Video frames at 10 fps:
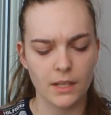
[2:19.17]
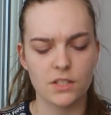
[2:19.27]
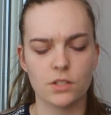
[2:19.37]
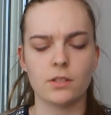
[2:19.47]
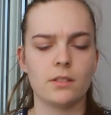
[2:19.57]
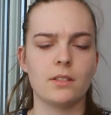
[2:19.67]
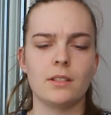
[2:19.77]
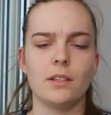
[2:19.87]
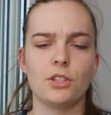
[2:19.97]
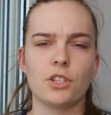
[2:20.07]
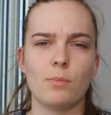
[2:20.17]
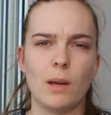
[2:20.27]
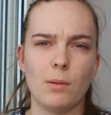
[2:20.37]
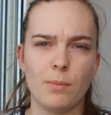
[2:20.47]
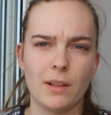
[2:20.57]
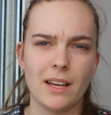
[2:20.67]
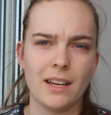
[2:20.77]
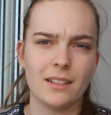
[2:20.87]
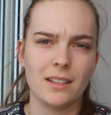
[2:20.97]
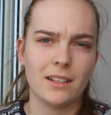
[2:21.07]
It's still just a baby
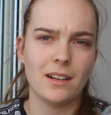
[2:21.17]
plant.